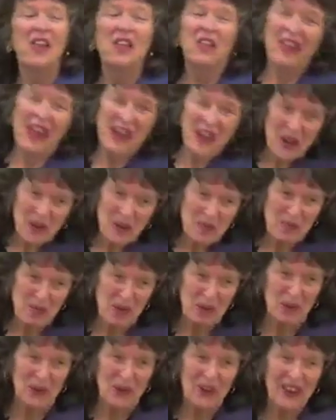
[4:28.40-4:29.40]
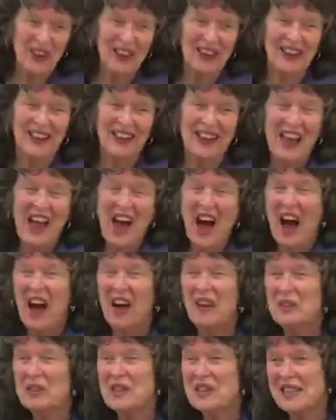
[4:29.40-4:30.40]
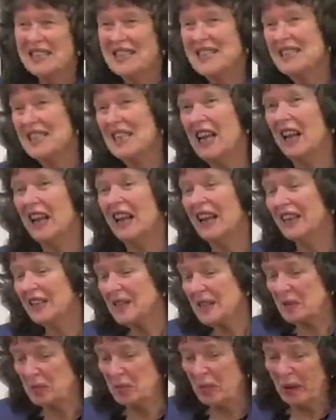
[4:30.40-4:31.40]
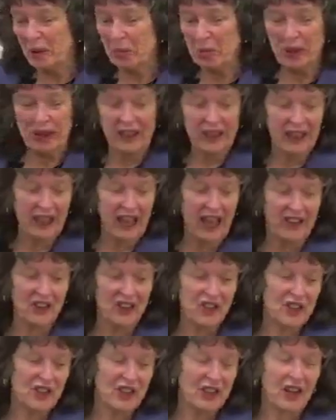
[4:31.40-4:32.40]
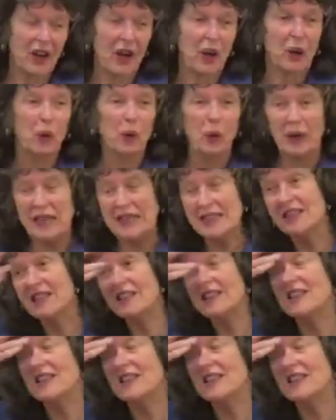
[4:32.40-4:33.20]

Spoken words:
Thank you, Paul. I was just telling some people at lunch that I always